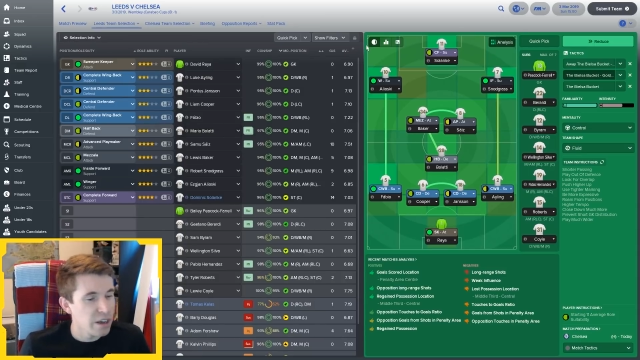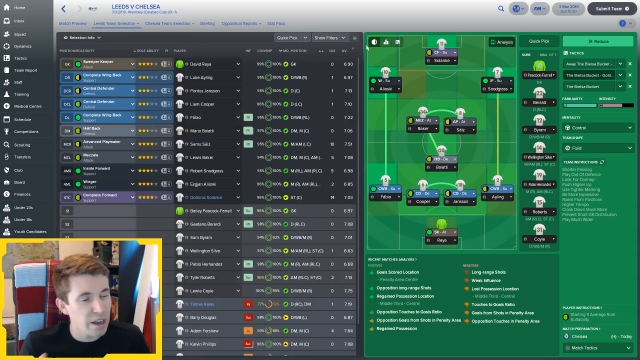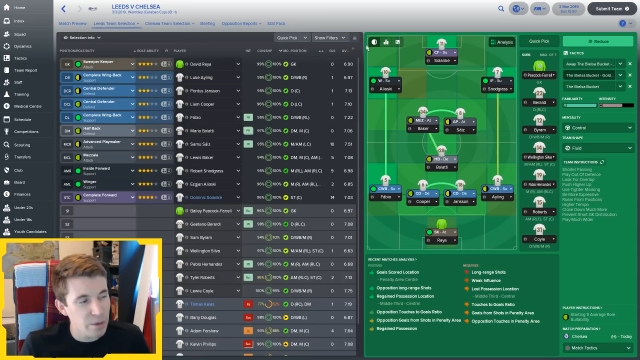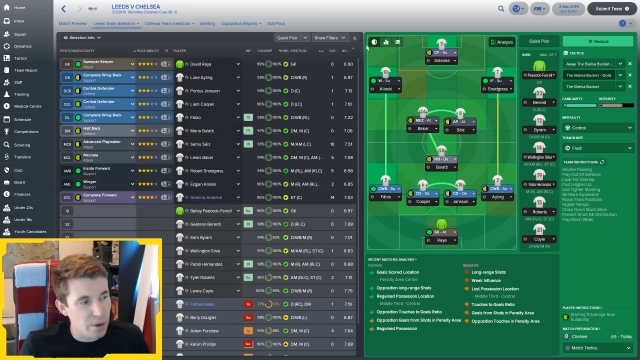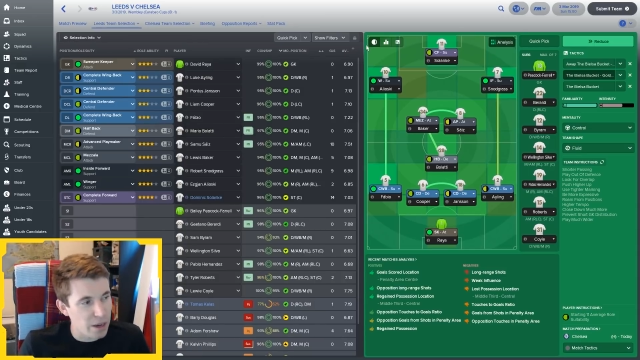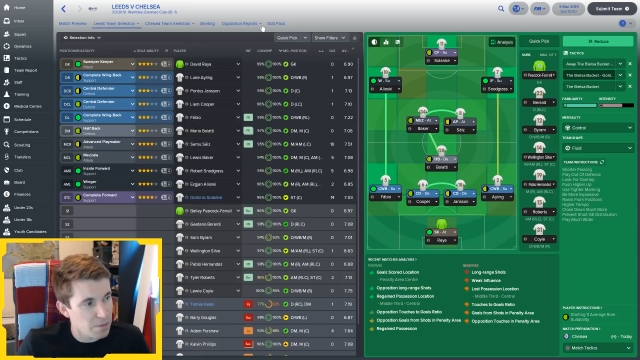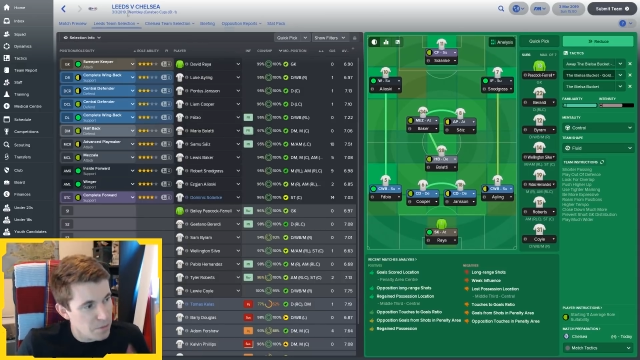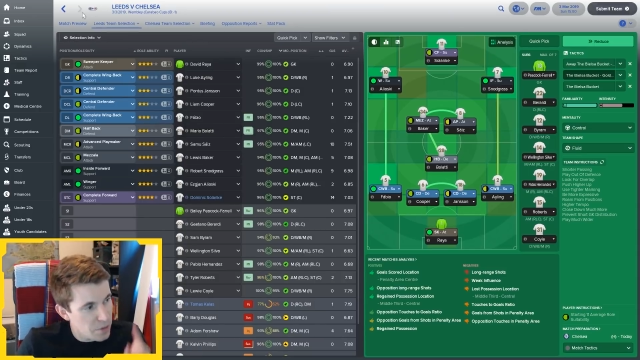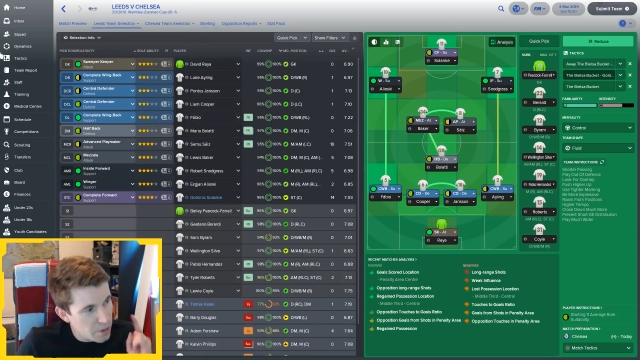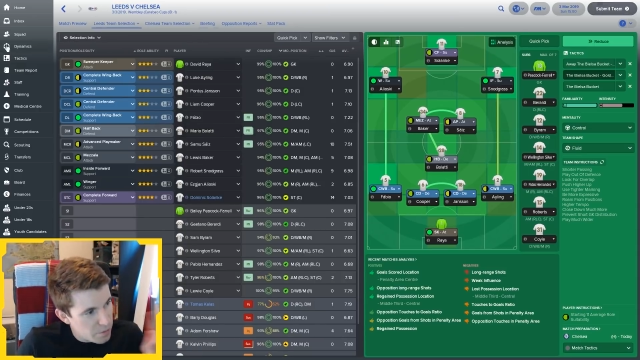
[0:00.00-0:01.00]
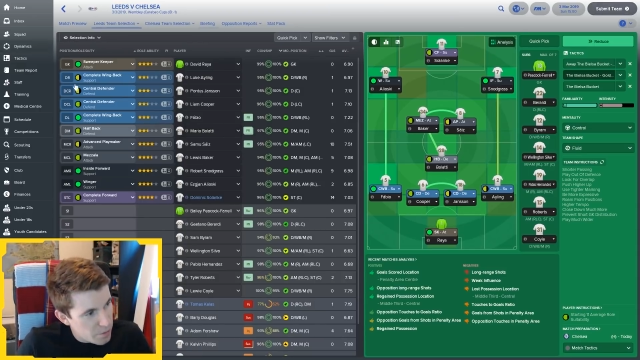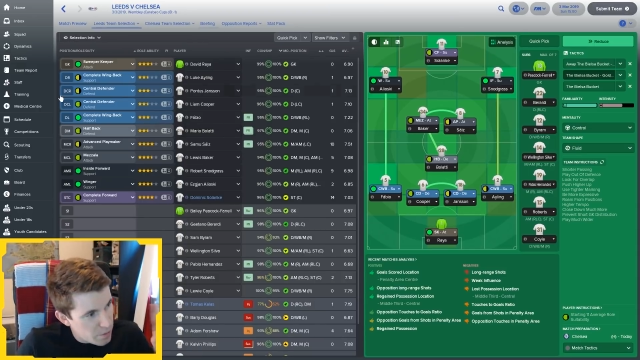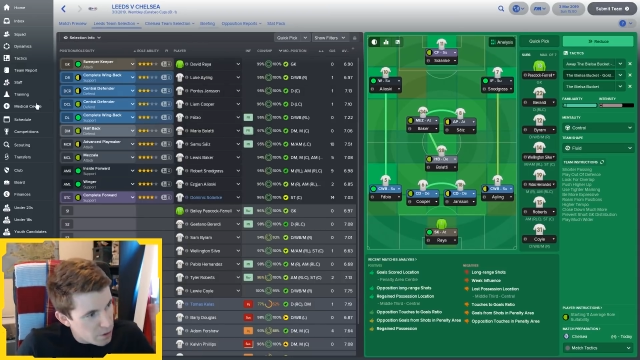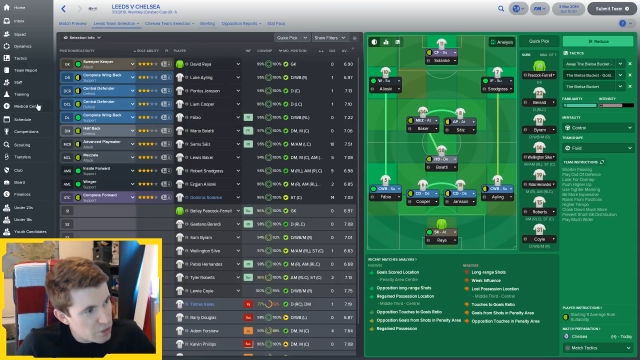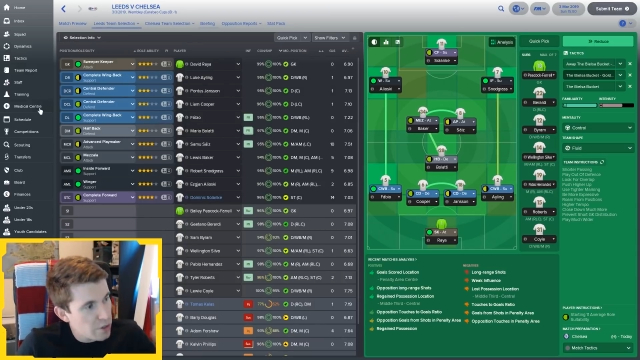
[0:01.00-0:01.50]
Anyway,
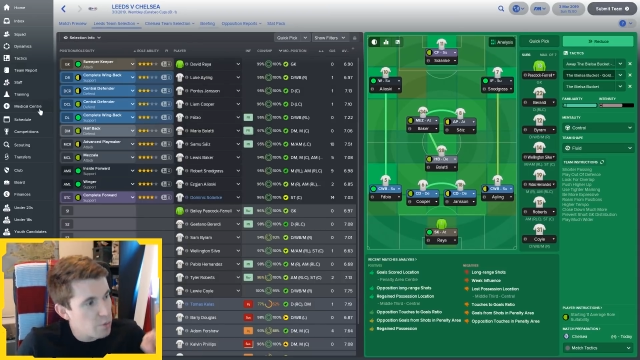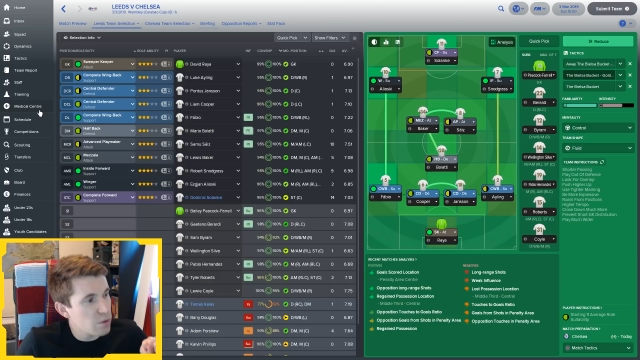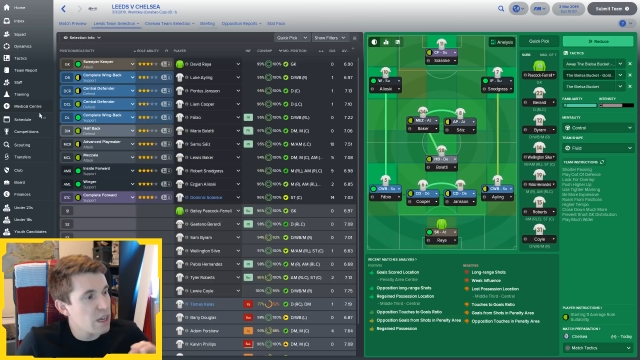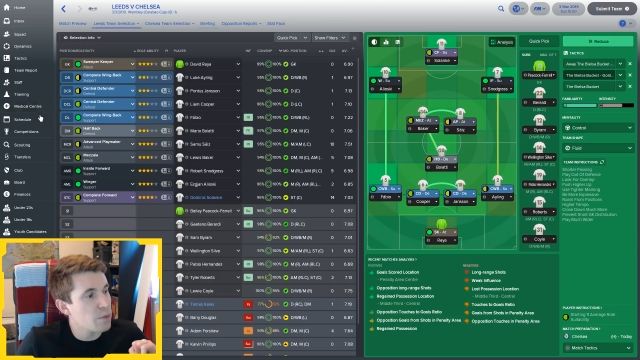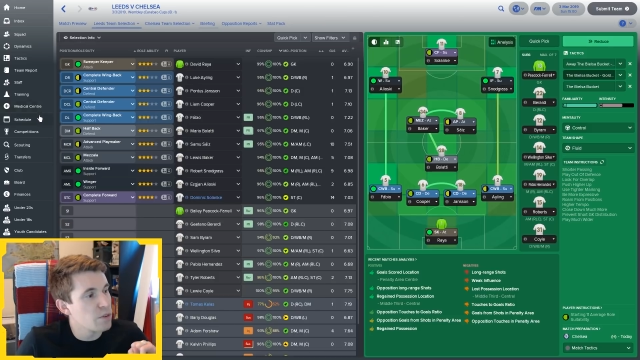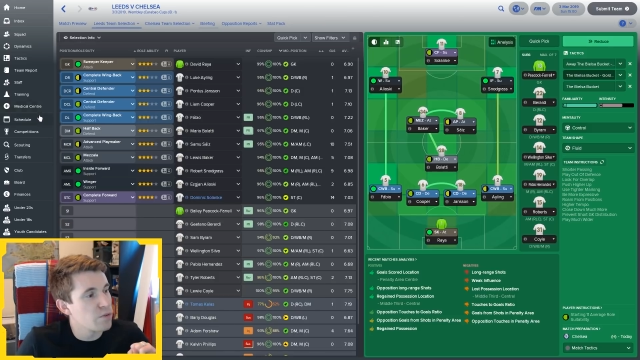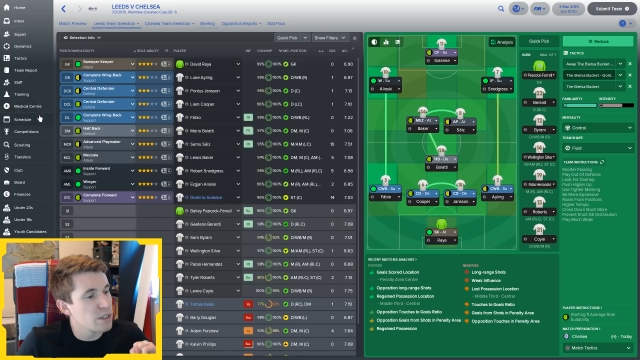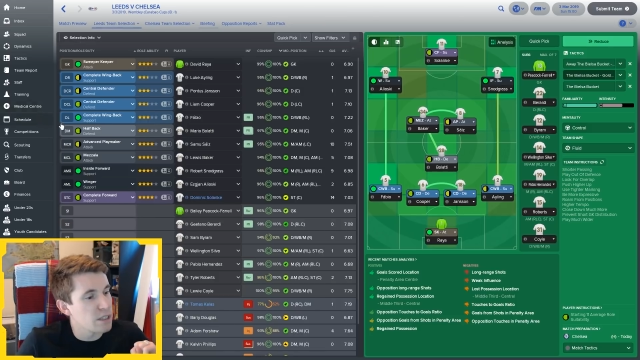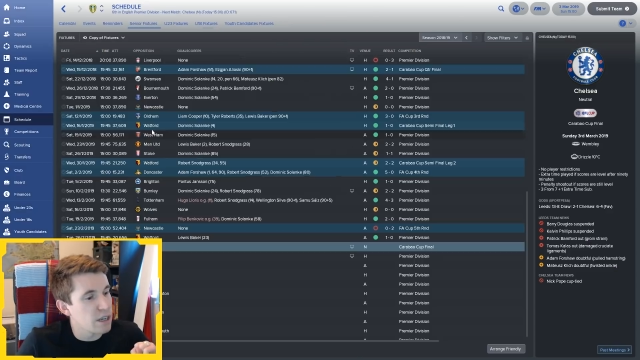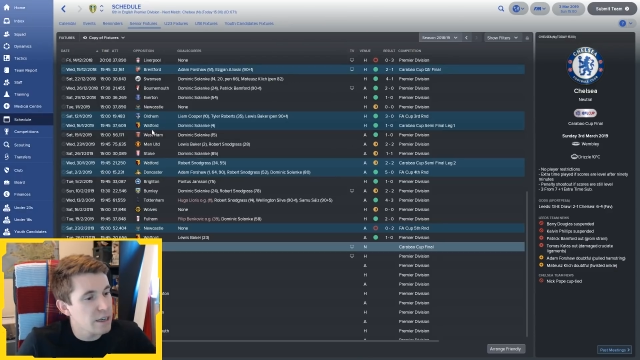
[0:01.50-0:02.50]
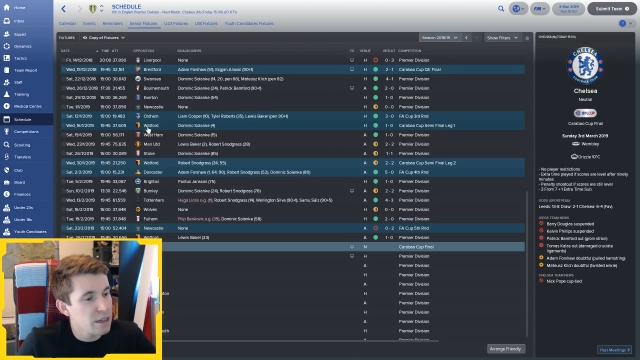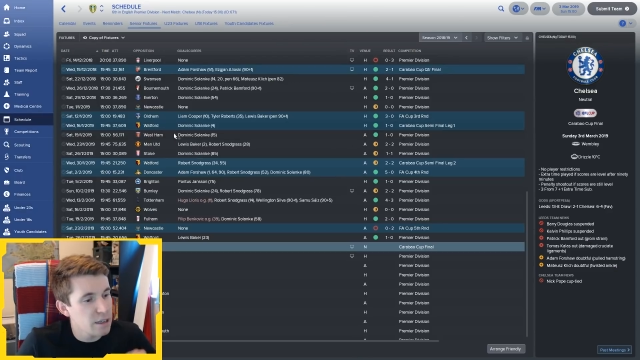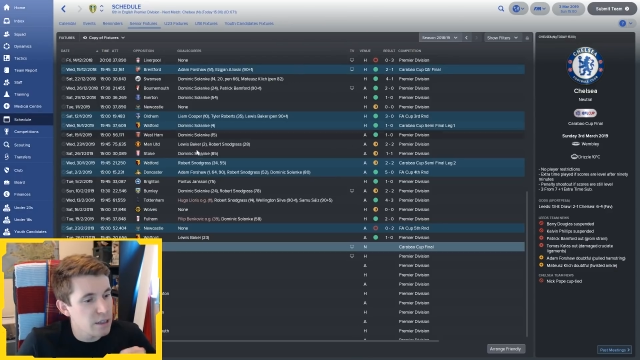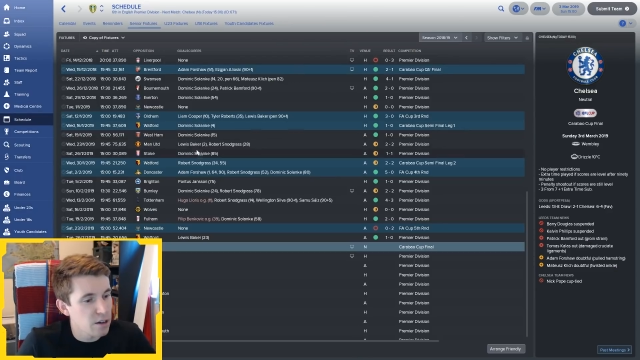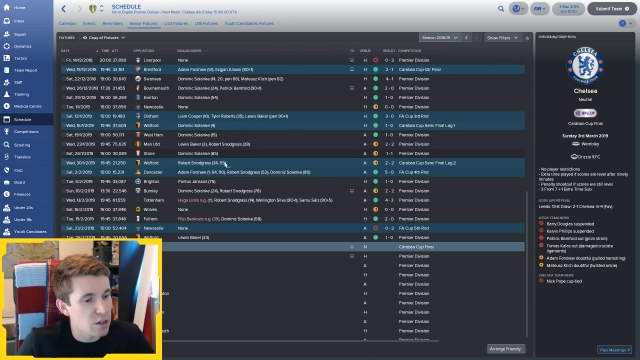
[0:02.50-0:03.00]
I'll show you what's happened recently
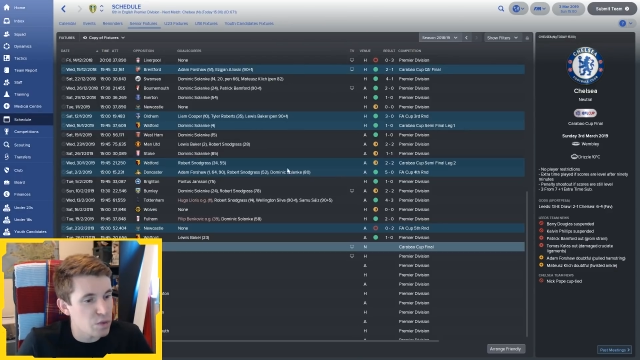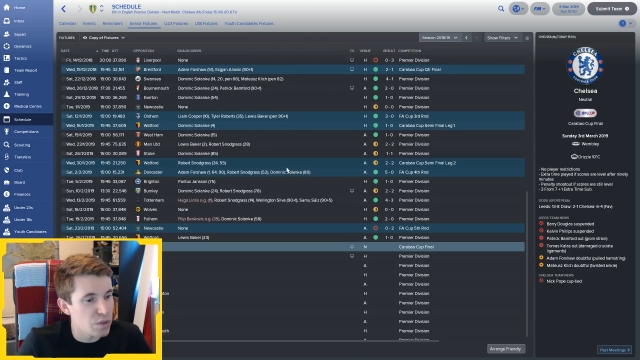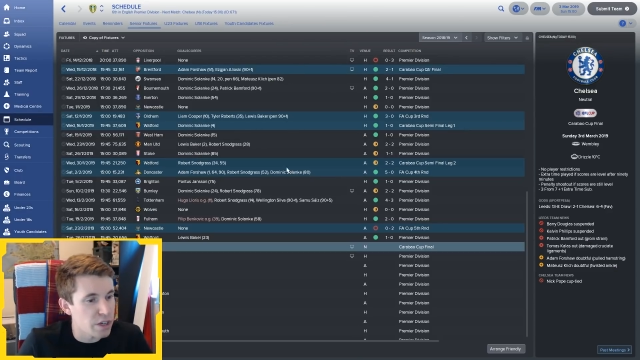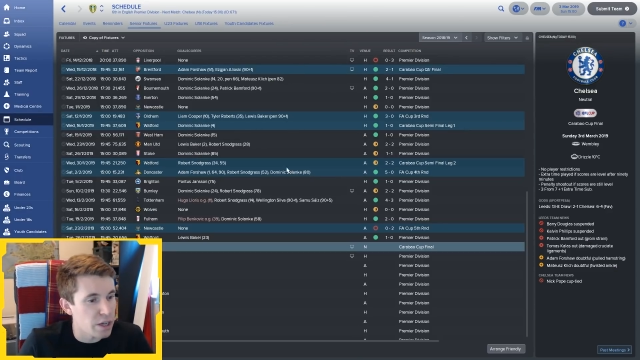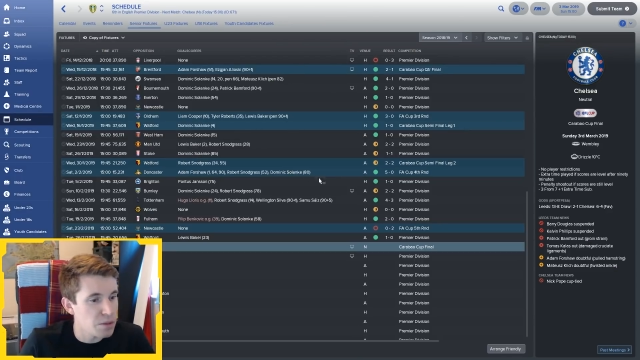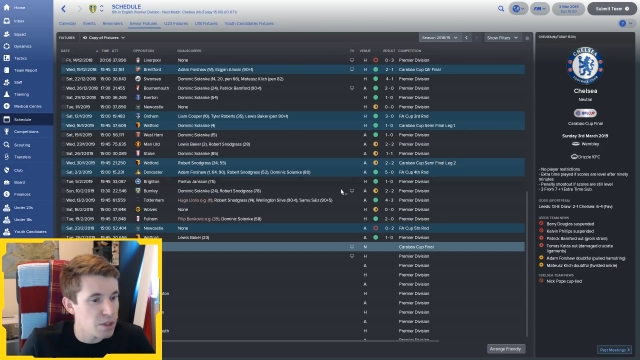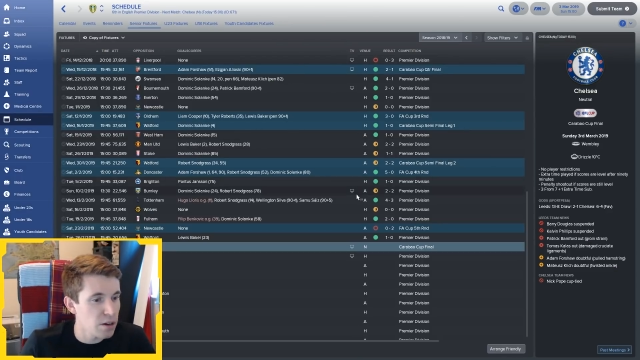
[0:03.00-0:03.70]
in the last few games.